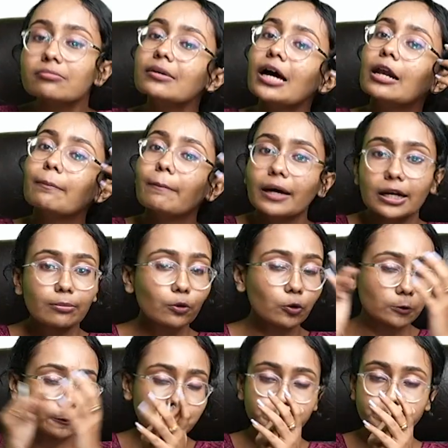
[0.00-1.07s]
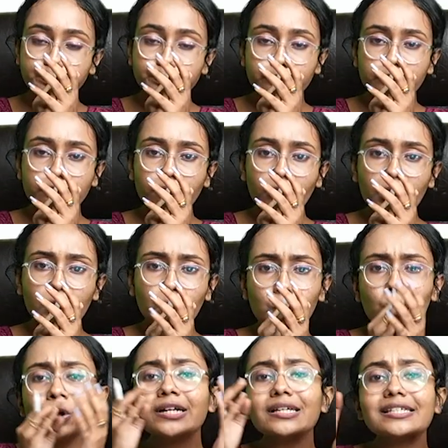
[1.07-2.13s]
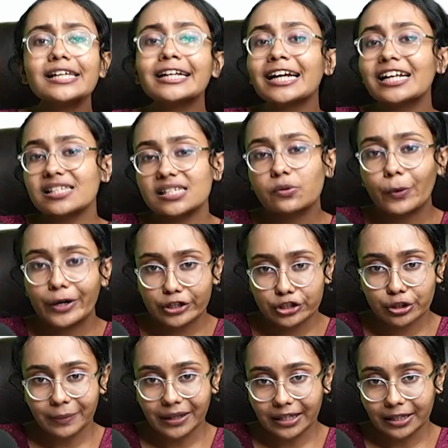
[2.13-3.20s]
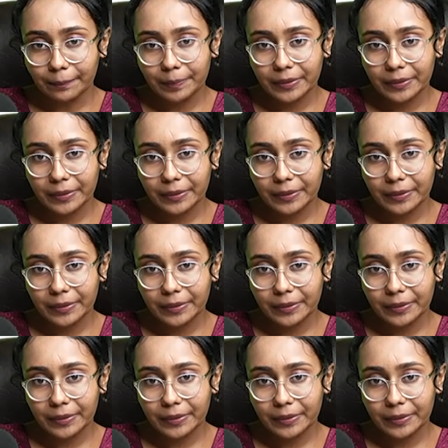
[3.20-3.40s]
and many more. What does that conservation mean?